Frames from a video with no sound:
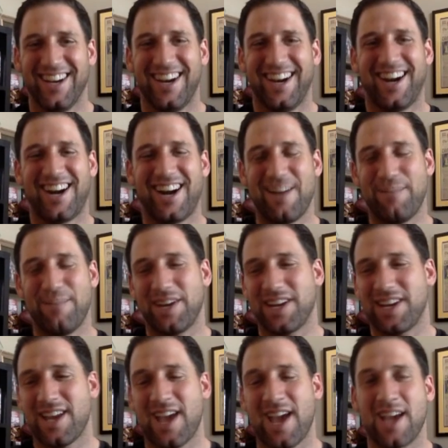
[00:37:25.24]
All right,
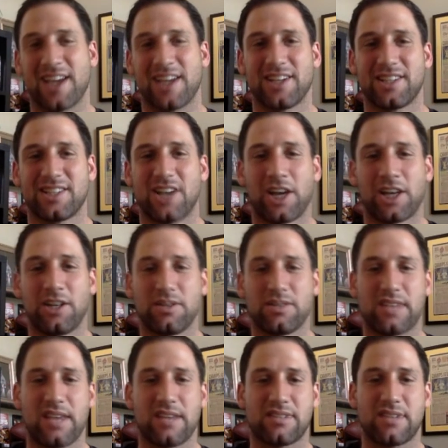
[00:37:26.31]
buddy. Hey, good talking to you.
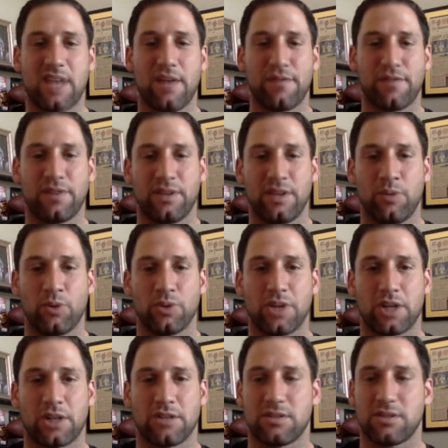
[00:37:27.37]
Stay safe, and we'll
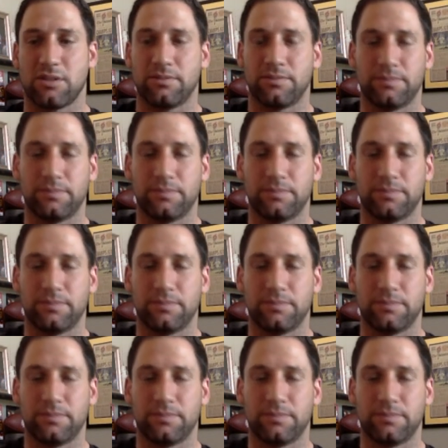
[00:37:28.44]
talk to you soon.